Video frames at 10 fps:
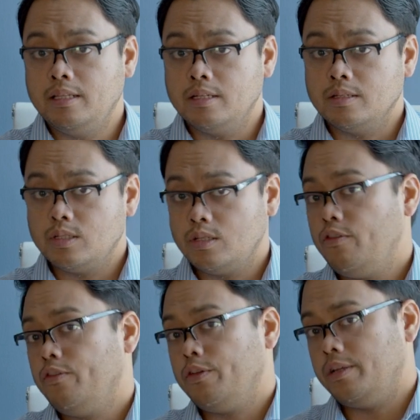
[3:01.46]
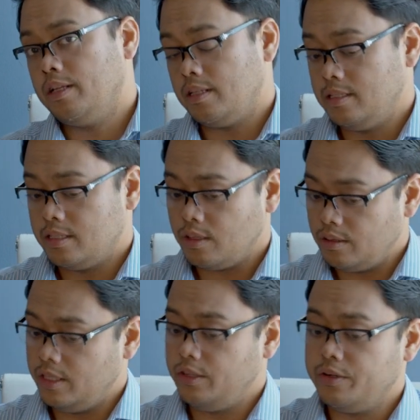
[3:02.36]
the software that's
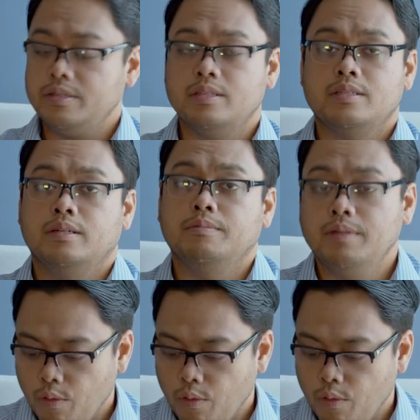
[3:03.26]
installed in your system,